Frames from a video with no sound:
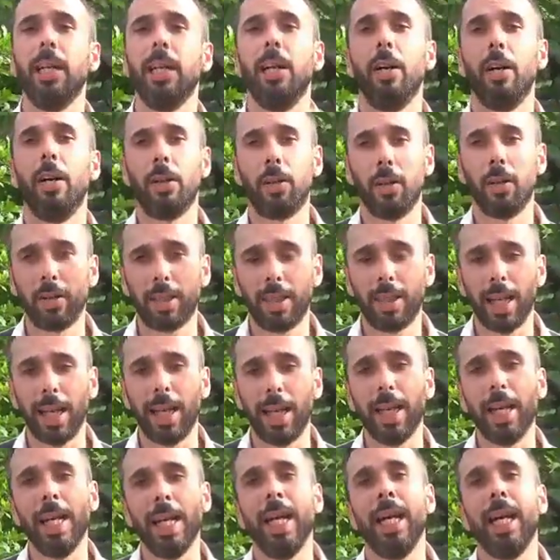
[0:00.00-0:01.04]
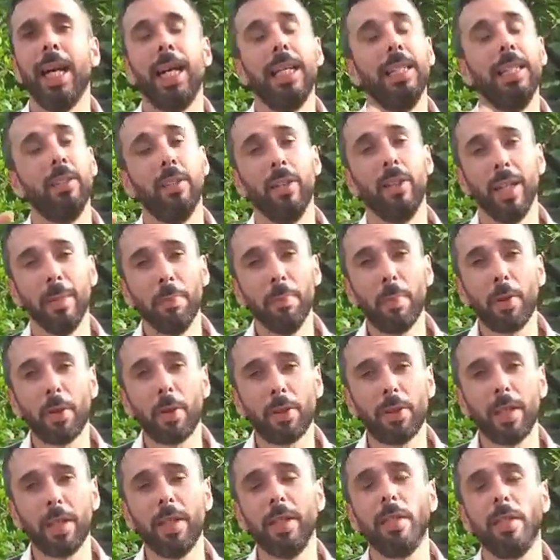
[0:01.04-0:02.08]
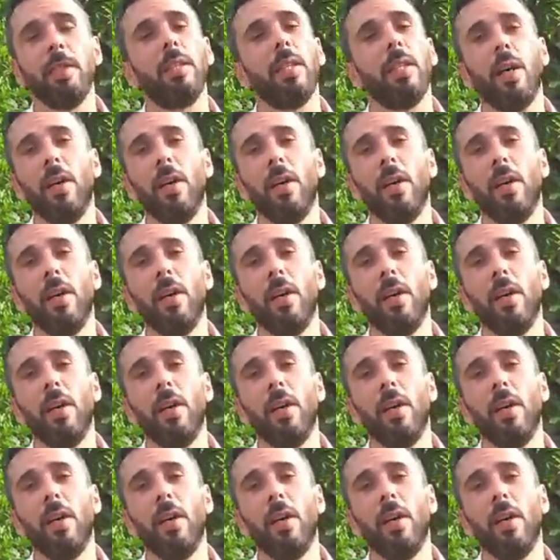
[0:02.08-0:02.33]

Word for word: a cocktail and the importance